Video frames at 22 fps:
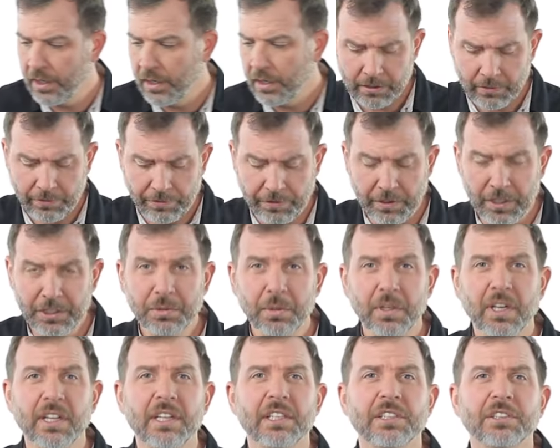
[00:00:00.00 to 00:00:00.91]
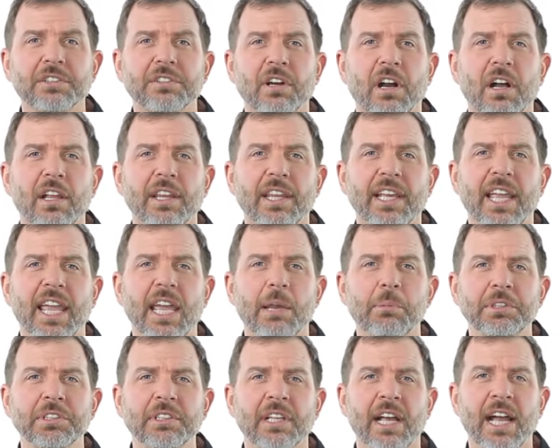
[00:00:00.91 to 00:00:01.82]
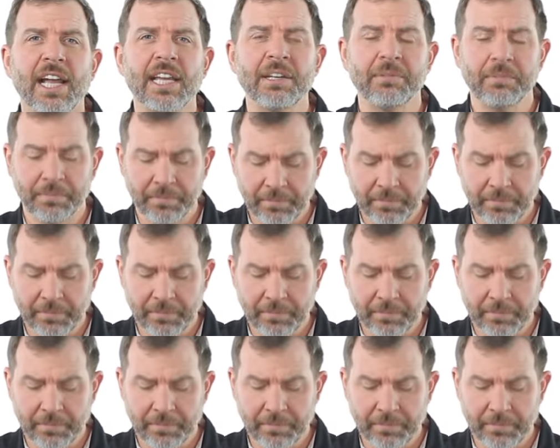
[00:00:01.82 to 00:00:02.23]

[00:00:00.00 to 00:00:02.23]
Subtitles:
So first we're going to install the cable slide.